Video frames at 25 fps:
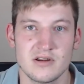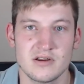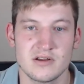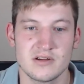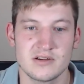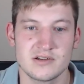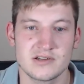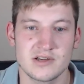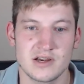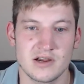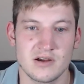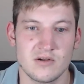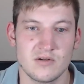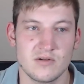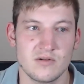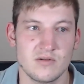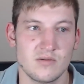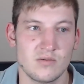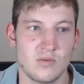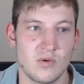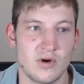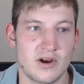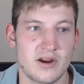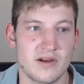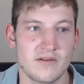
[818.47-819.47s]
So
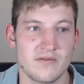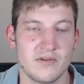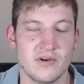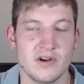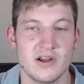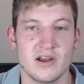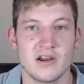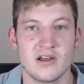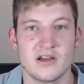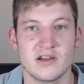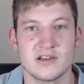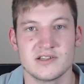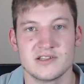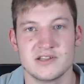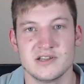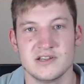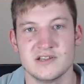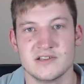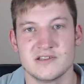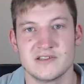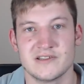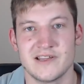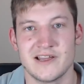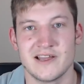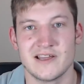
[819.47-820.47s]
what I've realized
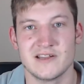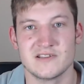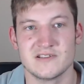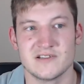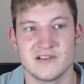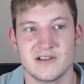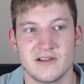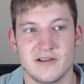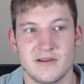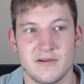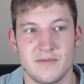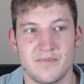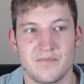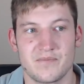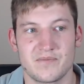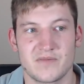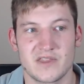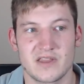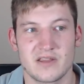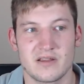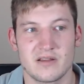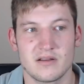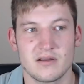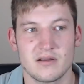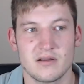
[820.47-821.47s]
is that
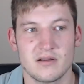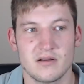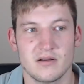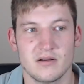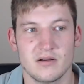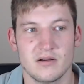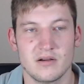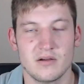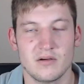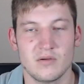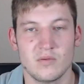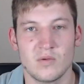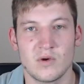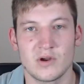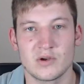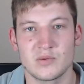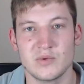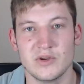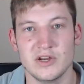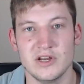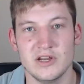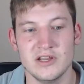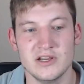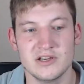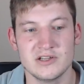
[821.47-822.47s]
what
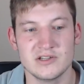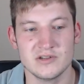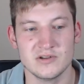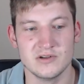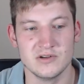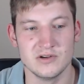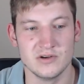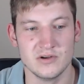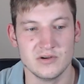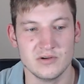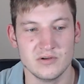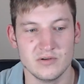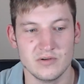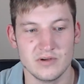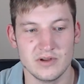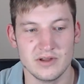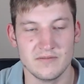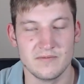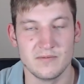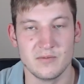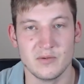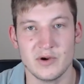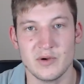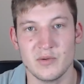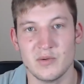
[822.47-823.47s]
we need to do
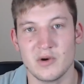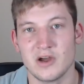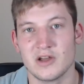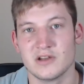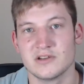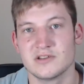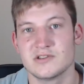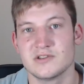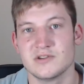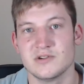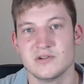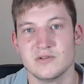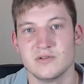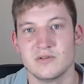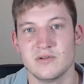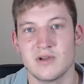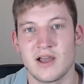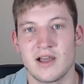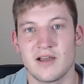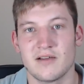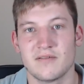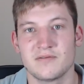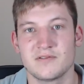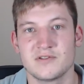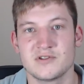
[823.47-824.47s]
if we want to
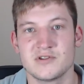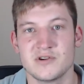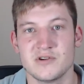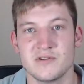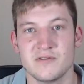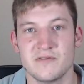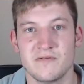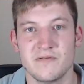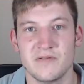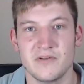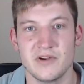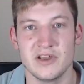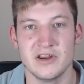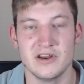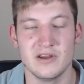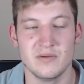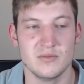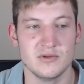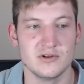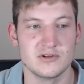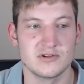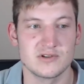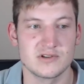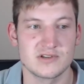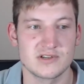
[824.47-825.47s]
have true freedom
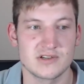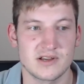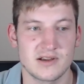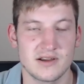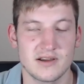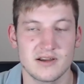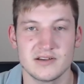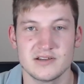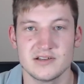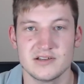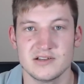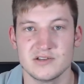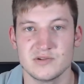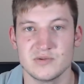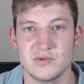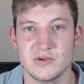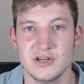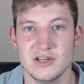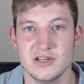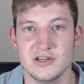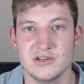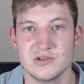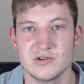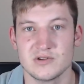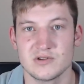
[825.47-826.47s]
in society is we
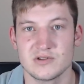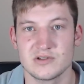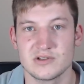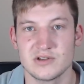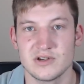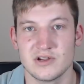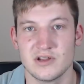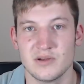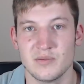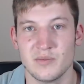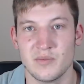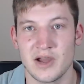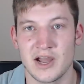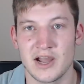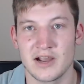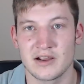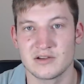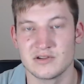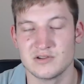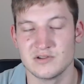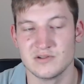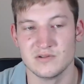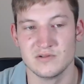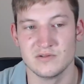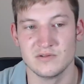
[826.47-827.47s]
need to turn back
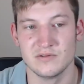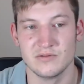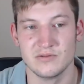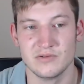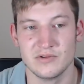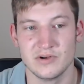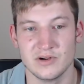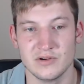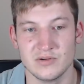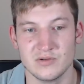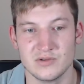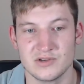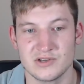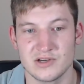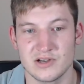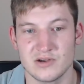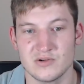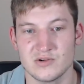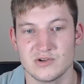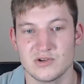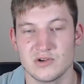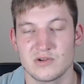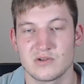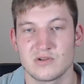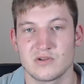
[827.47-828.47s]
to real
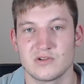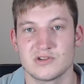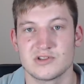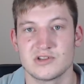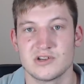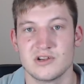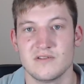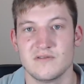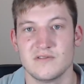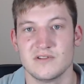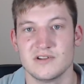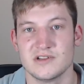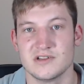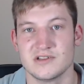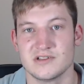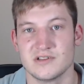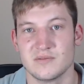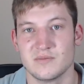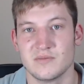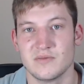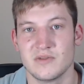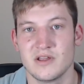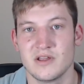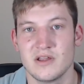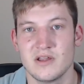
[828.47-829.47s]
social
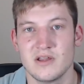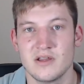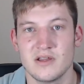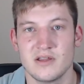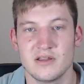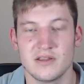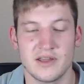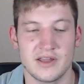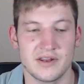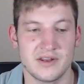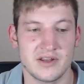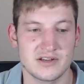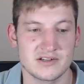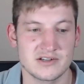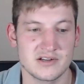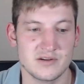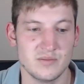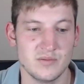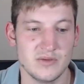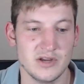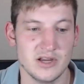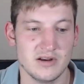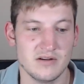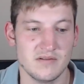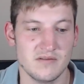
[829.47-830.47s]
conservatism. That doesn't
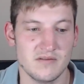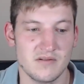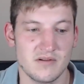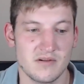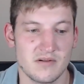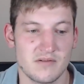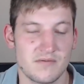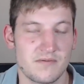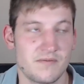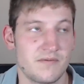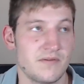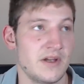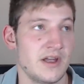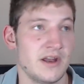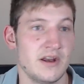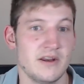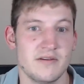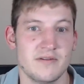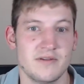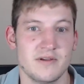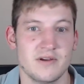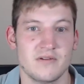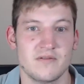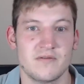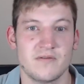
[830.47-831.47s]
mean
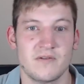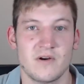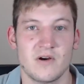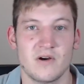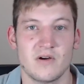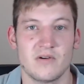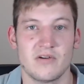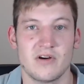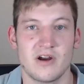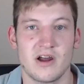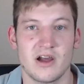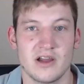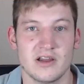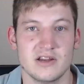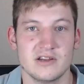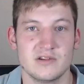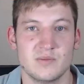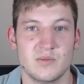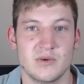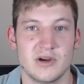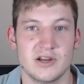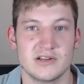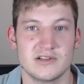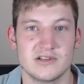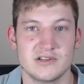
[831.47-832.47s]
anything far right,
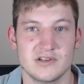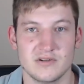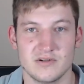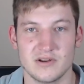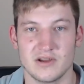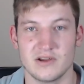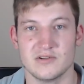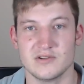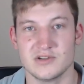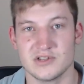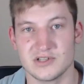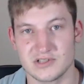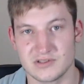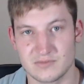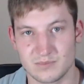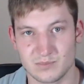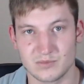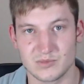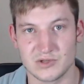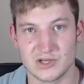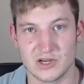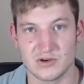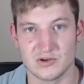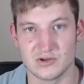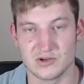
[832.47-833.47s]
but just
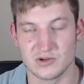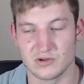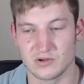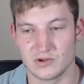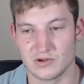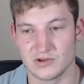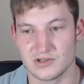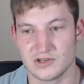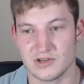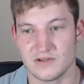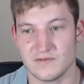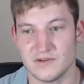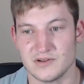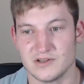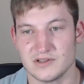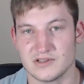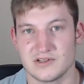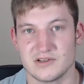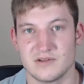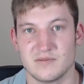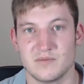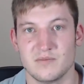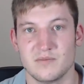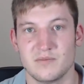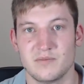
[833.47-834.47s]
social
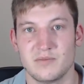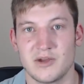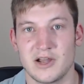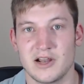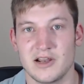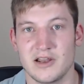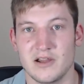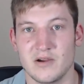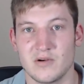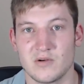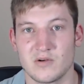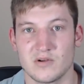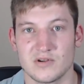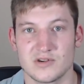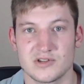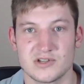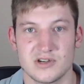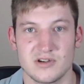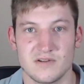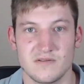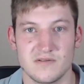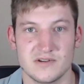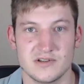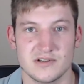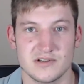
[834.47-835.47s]
conservatism,
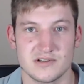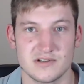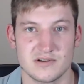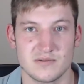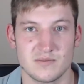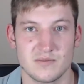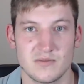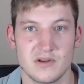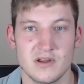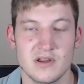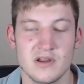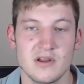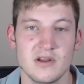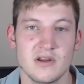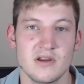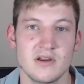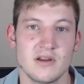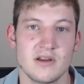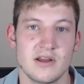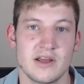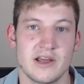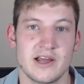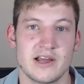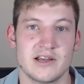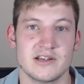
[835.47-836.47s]
paleoconservatism,
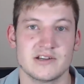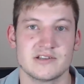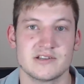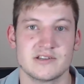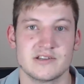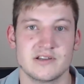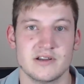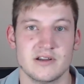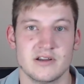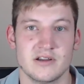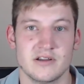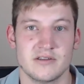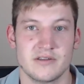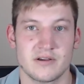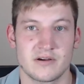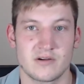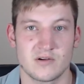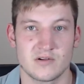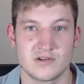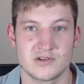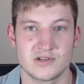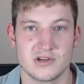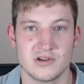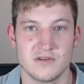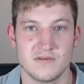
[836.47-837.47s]
as the
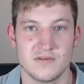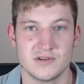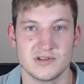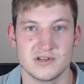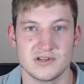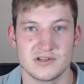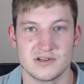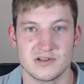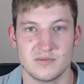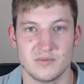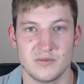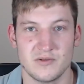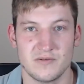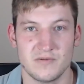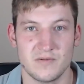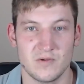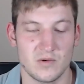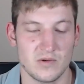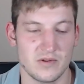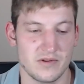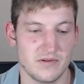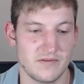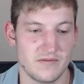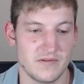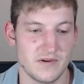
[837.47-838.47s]
conservatism
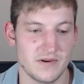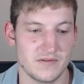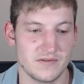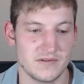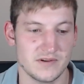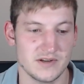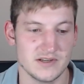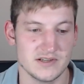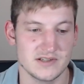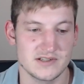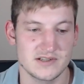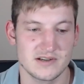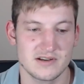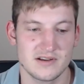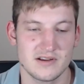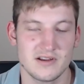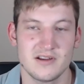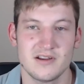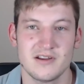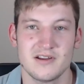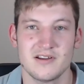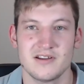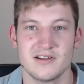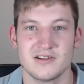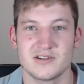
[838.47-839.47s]
before the 50s.
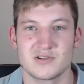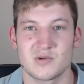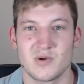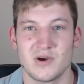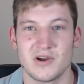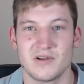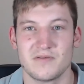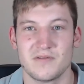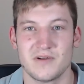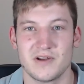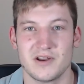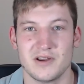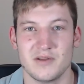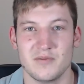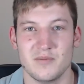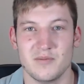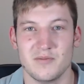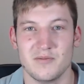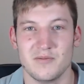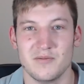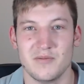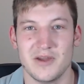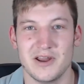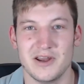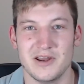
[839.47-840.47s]
It's quite funny,
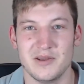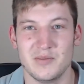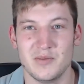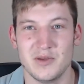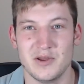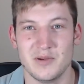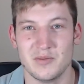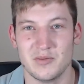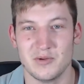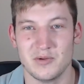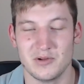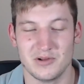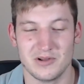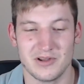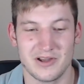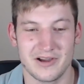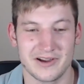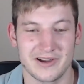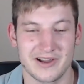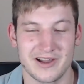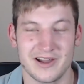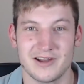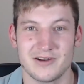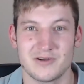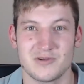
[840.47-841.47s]
many people
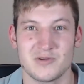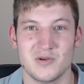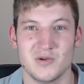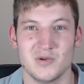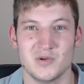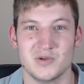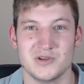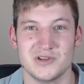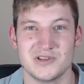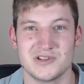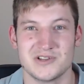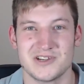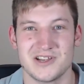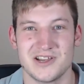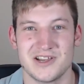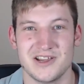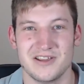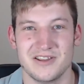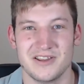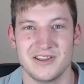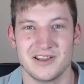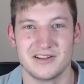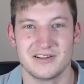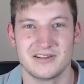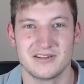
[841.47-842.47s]
like Ann Coulter say
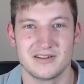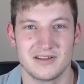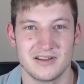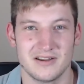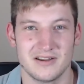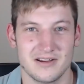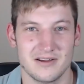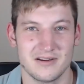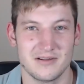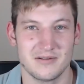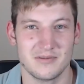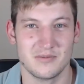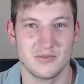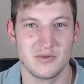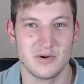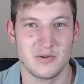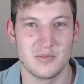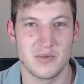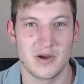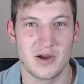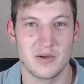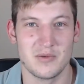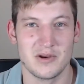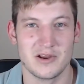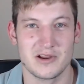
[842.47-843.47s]
that
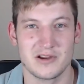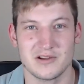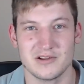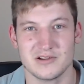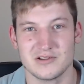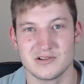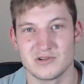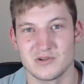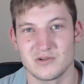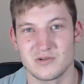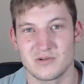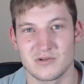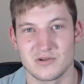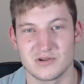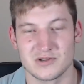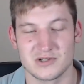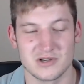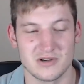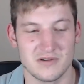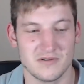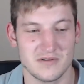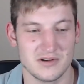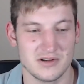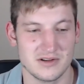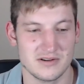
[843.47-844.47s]
Republicans or
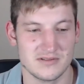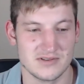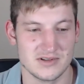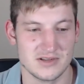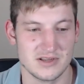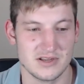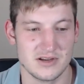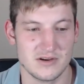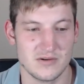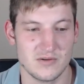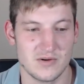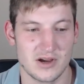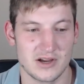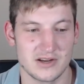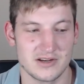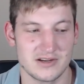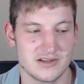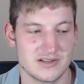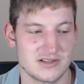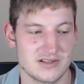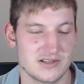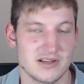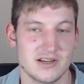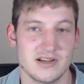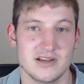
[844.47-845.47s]
conservatives in the United
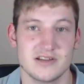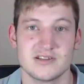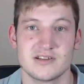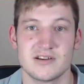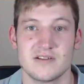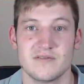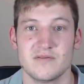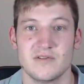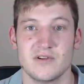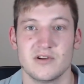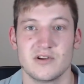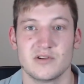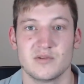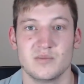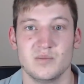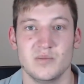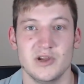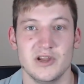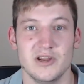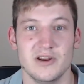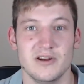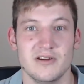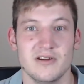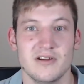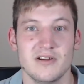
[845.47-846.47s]
States have not
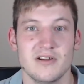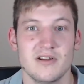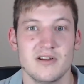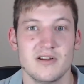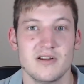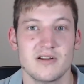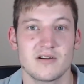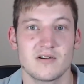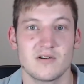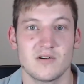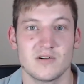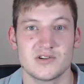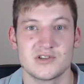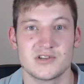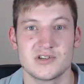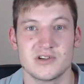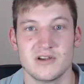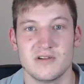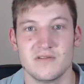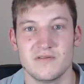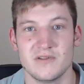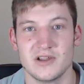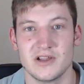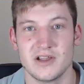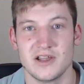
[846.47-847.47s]
been
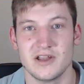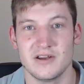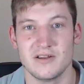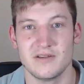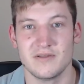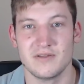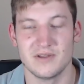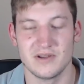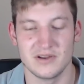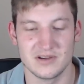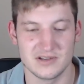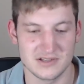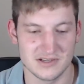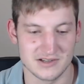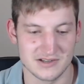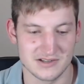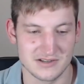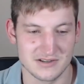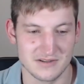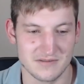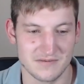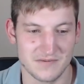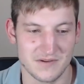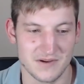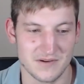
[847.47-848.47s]
conserving anything since
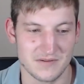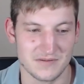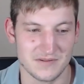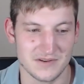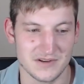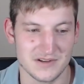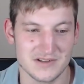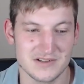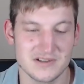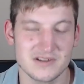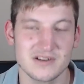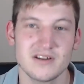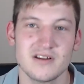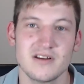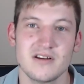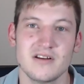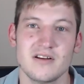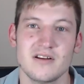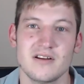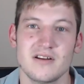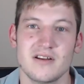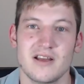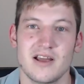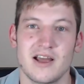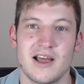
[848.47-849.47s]
the 50s.
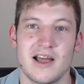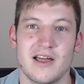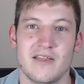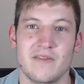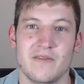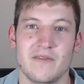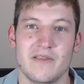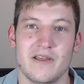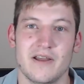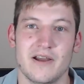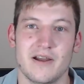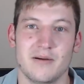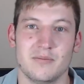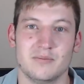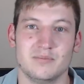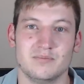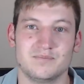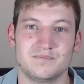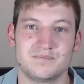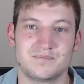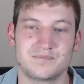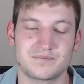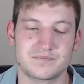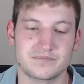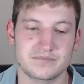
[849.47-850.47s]
And
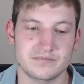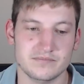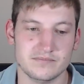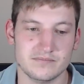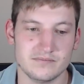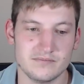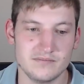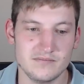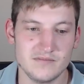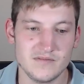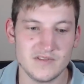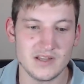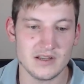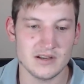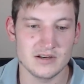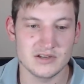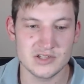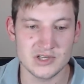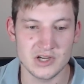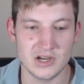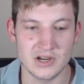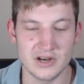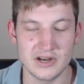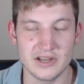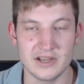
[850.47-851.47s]

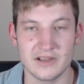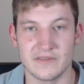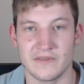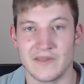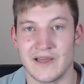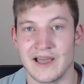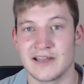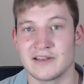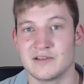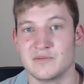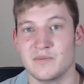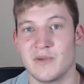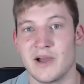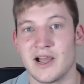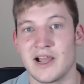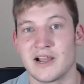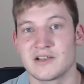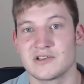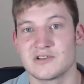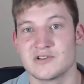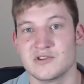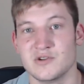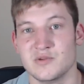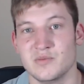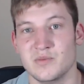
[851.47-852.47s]
turning that back
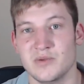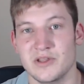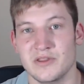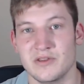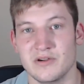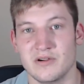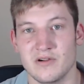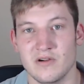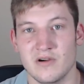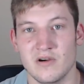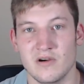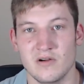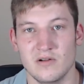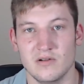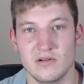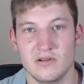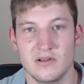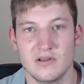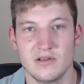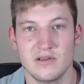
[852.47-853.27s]
should be the goal.